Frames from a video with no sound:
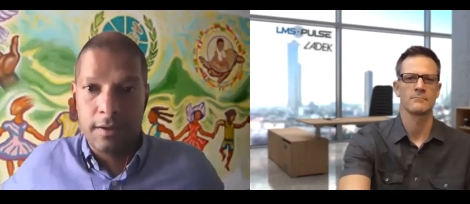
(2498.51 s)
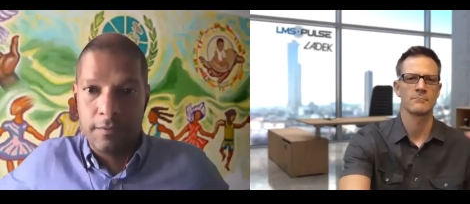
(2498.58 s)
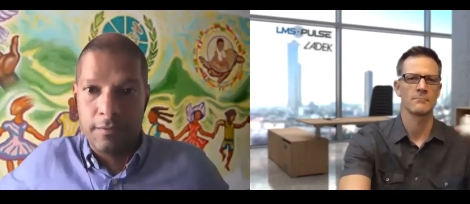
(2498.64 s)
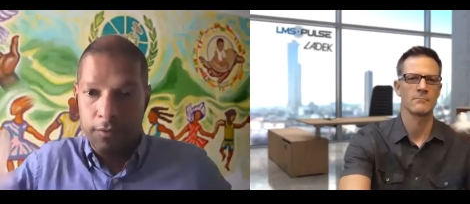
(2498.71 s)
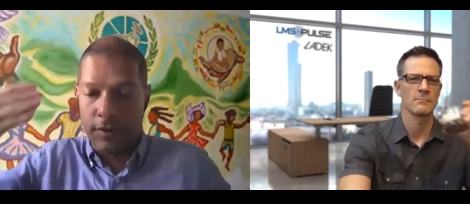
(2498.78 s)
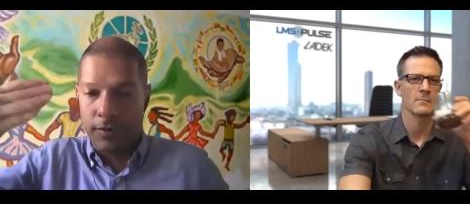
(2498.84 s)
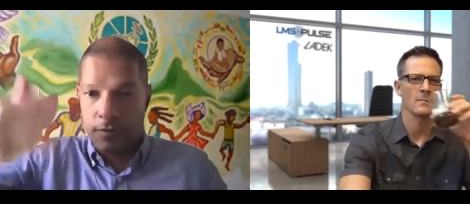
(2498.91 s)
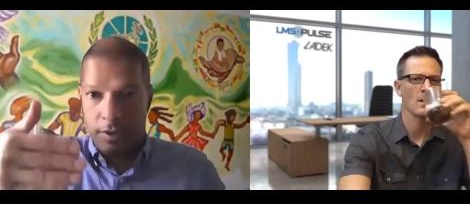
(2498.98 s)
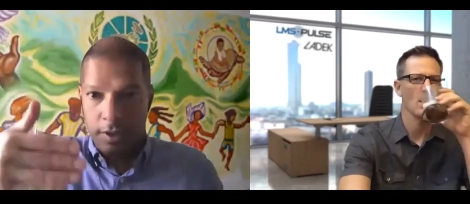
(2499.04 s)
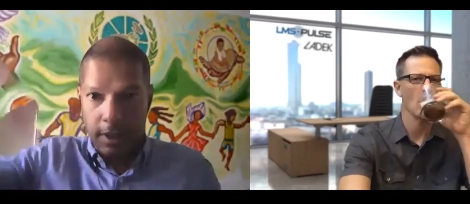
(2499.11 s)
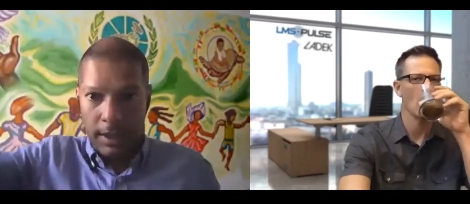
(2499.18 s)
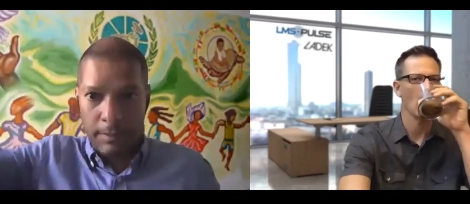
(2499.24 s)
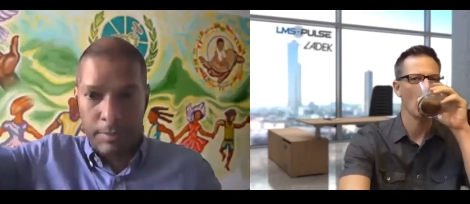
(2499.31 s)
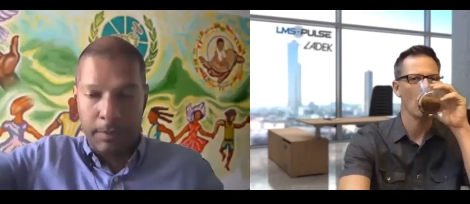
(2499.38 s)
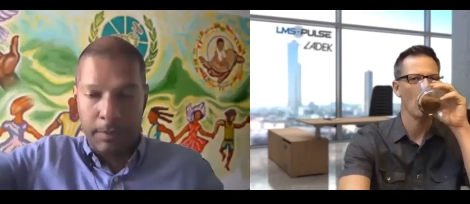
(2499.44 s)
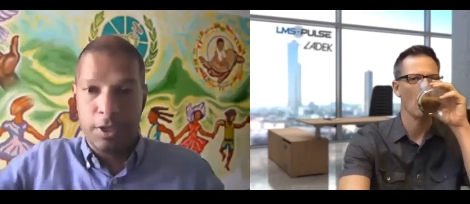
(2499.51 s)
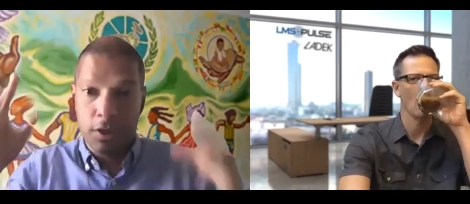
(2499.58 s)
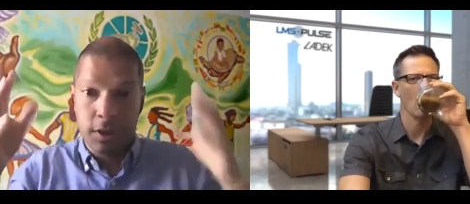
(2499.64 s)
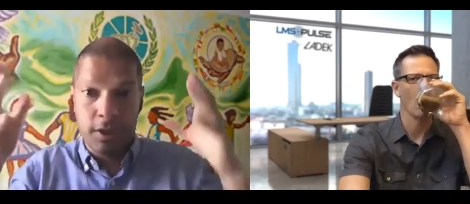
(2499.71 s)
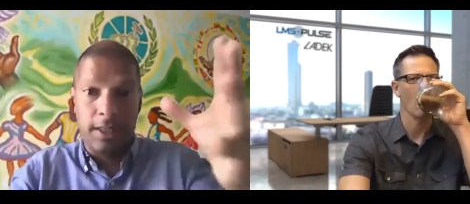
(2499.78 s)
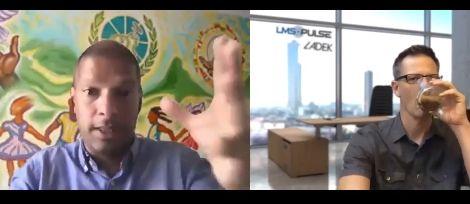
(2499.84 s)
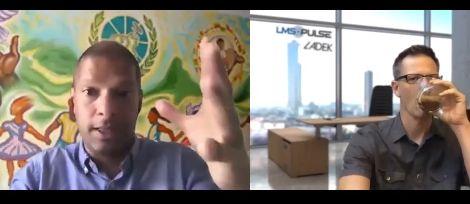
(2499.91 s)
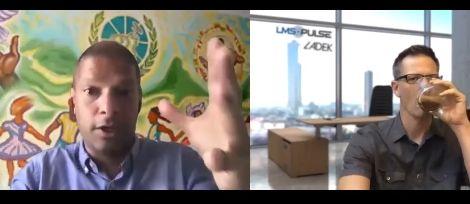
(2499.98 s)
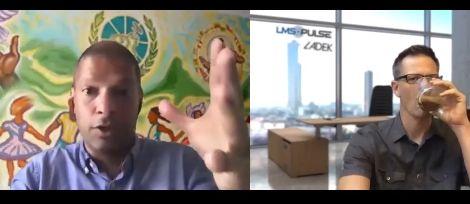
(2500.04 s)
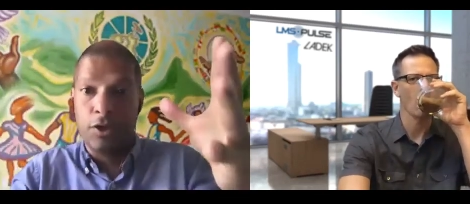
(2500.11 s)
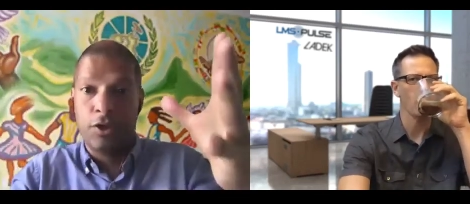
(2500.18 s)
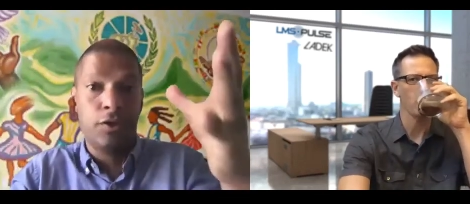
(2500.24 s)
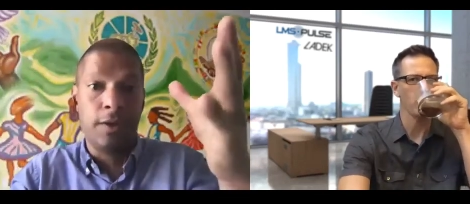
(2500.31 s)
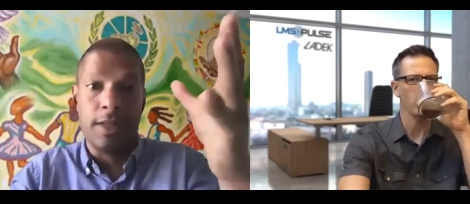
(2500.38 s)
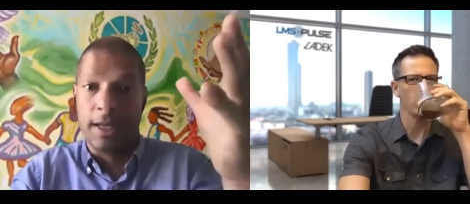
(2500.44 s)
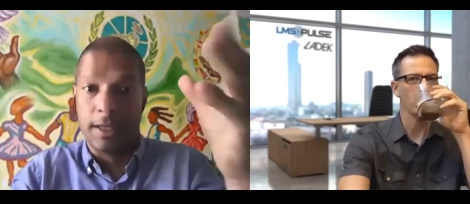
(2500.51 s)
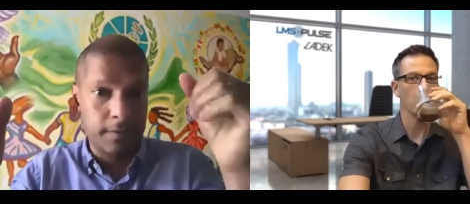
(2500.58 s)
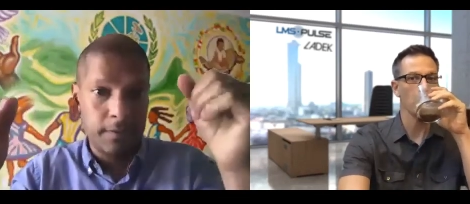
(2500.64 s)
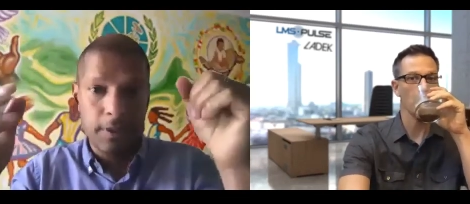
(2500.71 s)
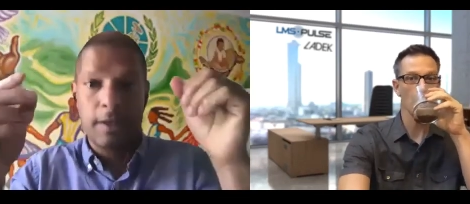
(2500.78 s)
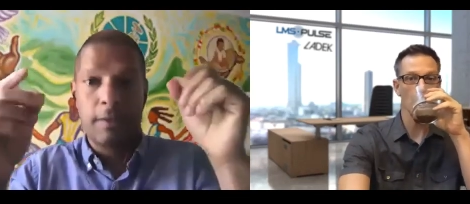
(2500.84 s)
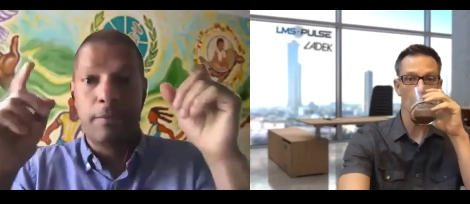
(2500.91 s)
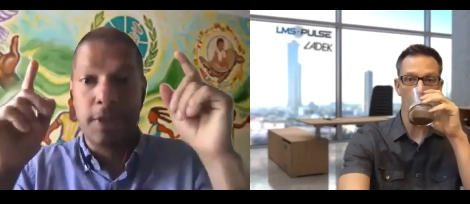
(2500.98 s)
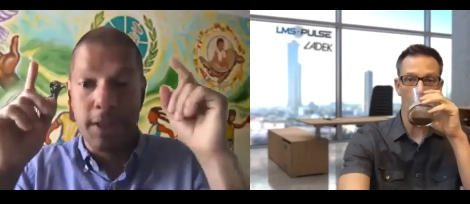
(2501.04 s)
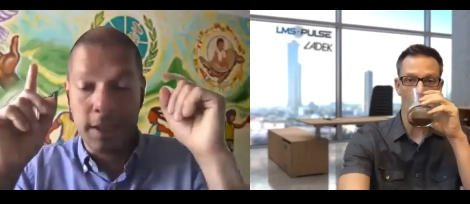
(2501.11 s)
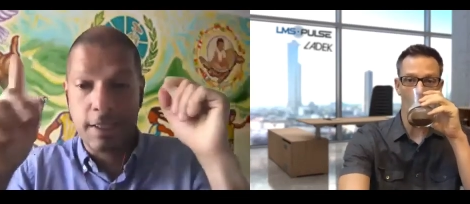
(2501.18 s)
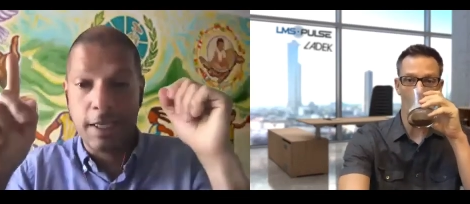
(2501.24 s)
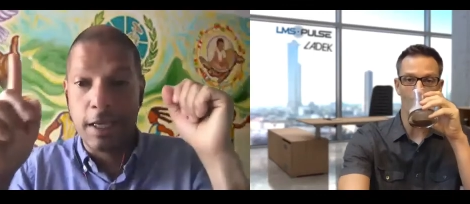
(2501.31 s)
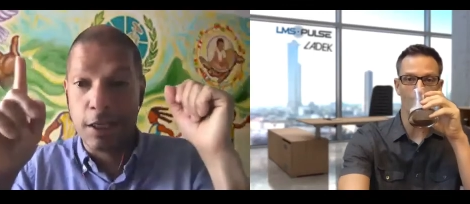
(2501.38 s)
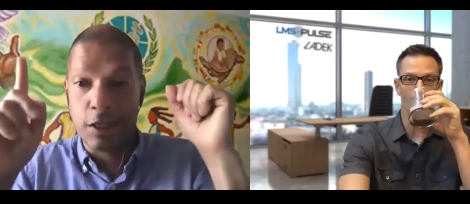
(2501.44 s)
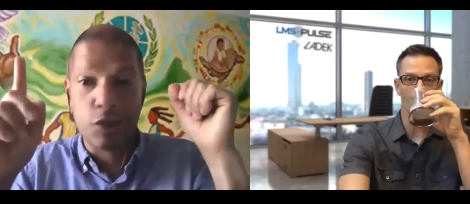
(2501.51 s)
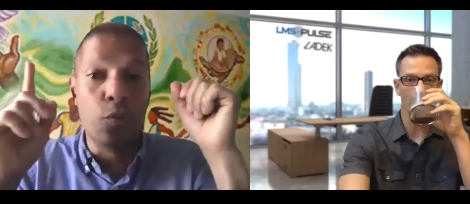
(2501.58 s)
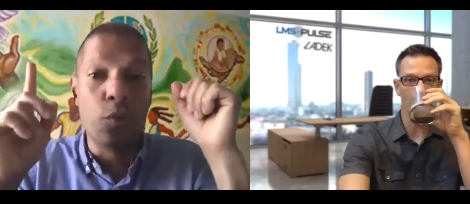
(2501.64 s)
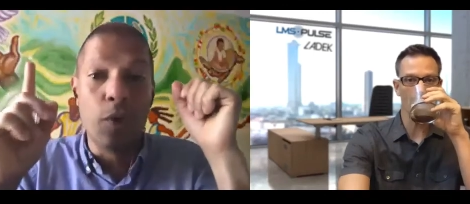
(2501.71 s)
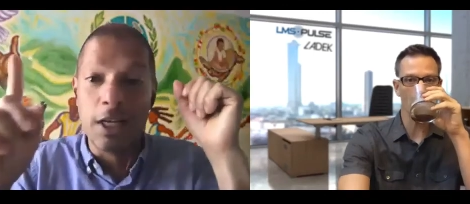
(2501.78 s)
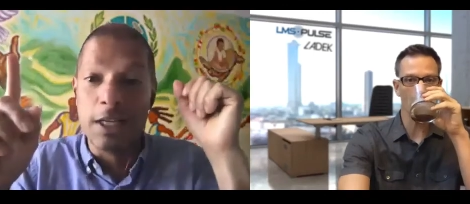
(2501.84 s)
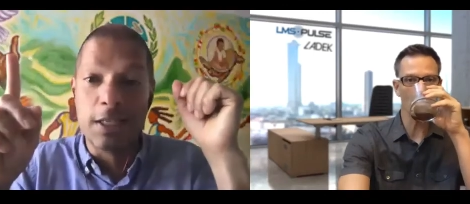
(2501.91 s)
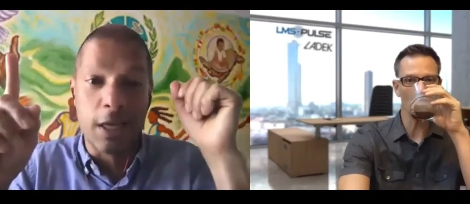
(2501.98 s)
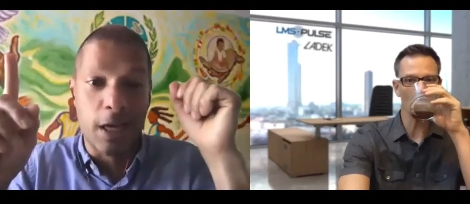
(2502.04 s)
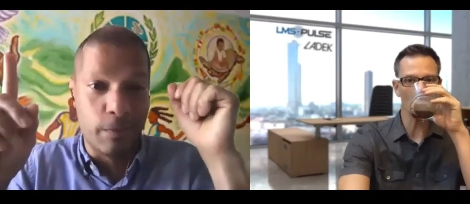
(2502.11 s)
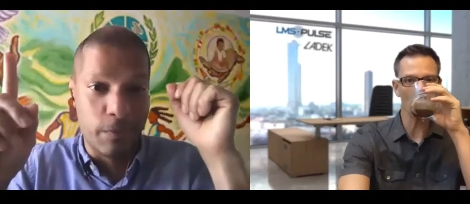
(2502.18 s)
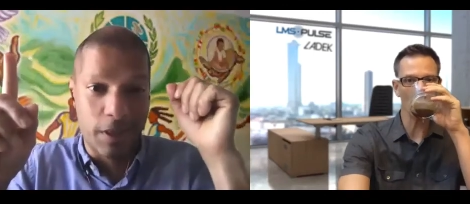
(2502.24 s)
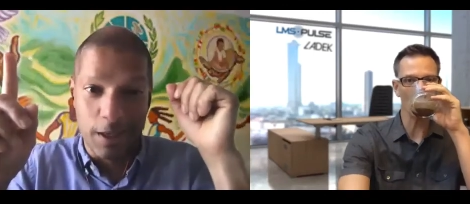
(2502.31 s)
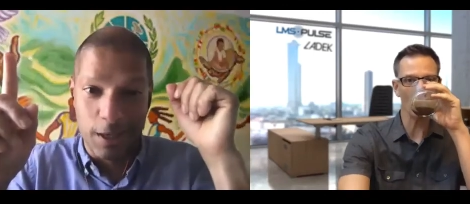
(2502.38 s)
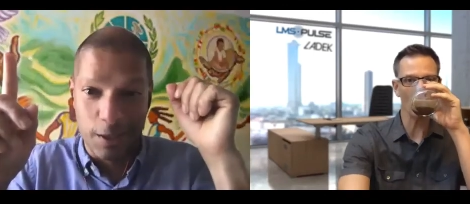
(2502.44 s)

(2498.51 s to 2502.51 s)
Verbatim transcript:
Speaker 1: for, for the upcoming year that they're going to do that. But they said it's a one time thing,